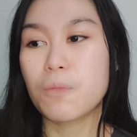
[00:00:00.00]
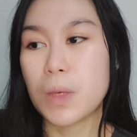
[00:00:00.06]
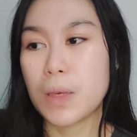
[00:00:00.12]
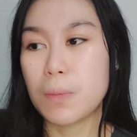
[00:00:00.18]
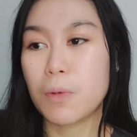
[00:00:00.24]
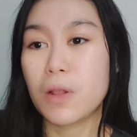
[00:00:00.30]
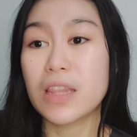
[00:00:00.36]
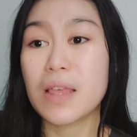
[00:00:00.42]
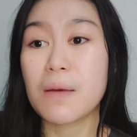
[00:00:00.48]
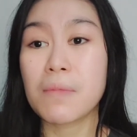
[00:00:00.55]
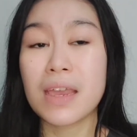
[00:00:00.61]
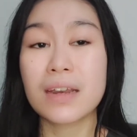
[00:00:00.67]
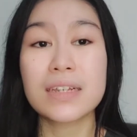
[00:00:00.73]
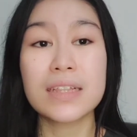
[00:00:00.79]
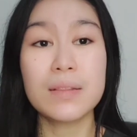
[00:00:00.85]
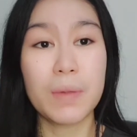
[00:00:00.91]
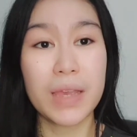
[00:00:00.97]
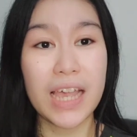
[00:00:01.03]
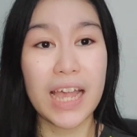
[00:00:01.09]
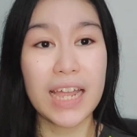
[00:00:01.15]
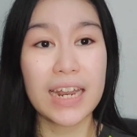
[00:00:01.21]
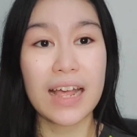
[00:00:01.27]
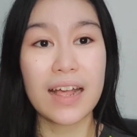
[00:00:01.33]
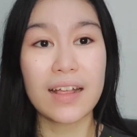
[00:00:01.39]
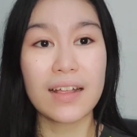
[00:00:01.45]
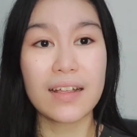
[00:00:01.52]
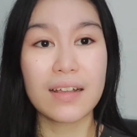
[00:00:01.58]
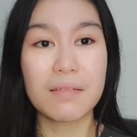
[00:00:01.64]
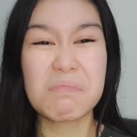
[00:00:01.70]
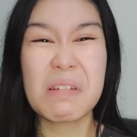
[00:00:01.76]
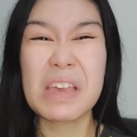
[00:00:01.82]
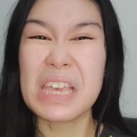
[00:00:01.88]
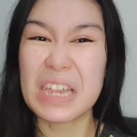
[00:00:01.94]
people na married, may anak,
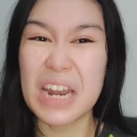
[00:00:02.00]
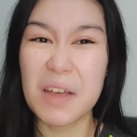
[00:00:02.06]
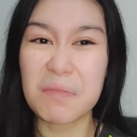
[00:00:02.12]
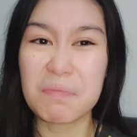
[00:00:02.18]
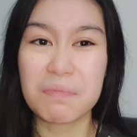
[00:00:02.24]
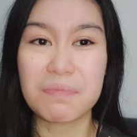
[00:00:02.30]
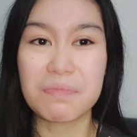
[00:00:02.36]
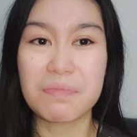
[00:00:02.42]
mahirap.